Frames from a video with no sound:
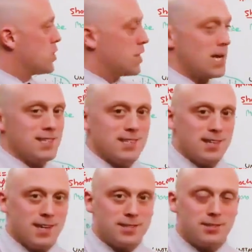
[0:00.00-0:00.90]
in the Chads,
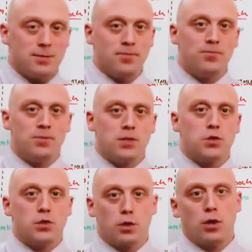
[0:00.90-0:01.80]
yes.
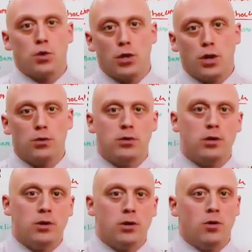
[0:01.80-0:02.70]
0, no.
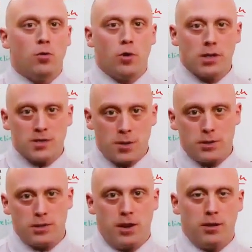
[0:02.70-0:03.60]
1 is up
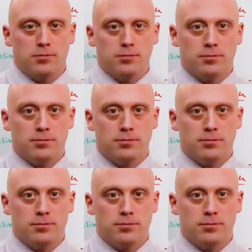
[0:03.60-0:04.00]
in the air.